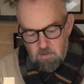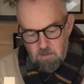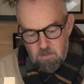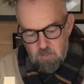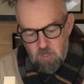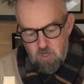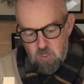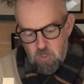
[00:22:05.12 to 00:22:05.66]

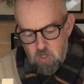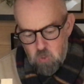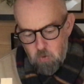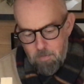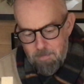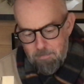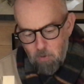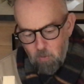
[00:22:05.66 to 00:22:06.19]
Searching the
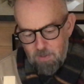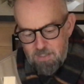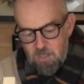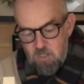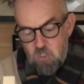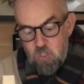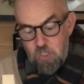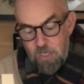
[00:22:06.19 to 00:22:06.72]
swimming pool is a
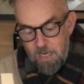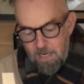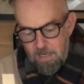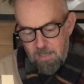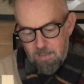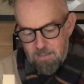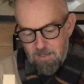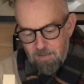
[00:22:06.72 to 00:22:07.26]

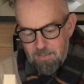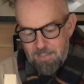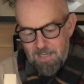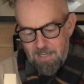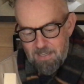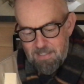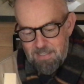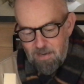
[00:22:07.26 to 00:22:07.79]
genius
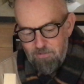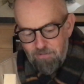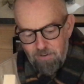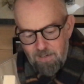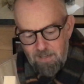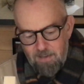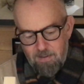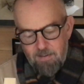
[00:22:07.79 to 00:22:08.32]
idea, said
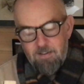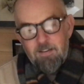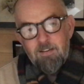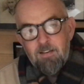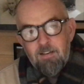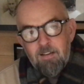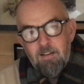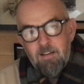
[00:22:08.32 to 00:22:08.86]
Freak.
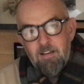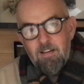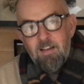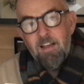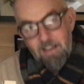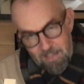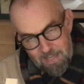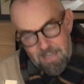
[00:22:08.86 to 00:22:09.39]

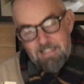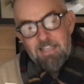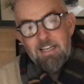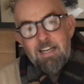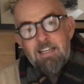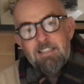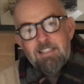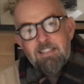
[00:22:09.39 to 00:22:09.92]
Yes, it
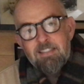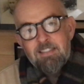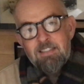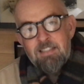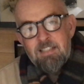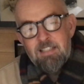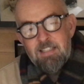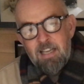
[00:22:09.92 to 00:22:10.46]
is,
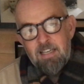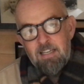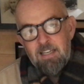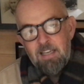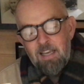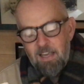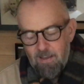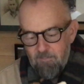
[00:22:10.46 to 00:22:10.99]
said
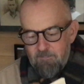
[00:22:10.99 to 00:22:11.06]
Deke.